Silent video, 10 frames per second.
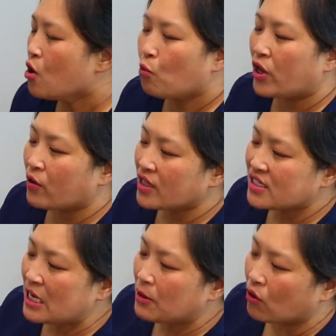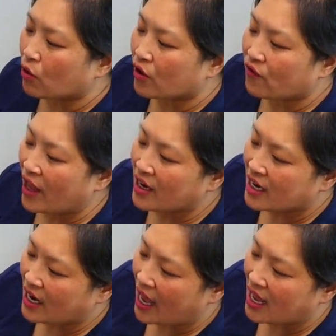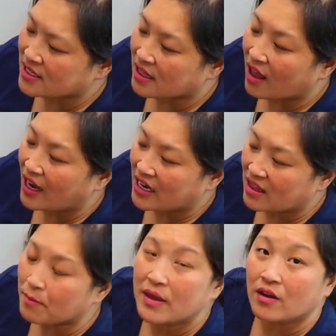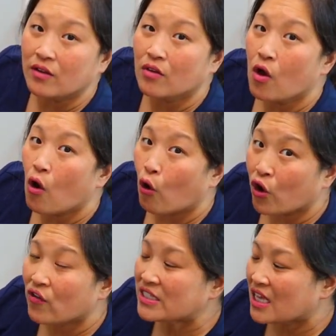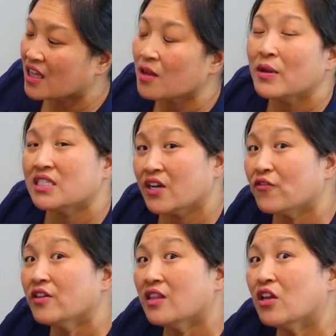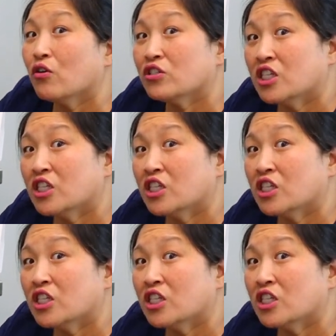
What you can see with Oravet, it has a line in the middle. Oravet's a little bit different than your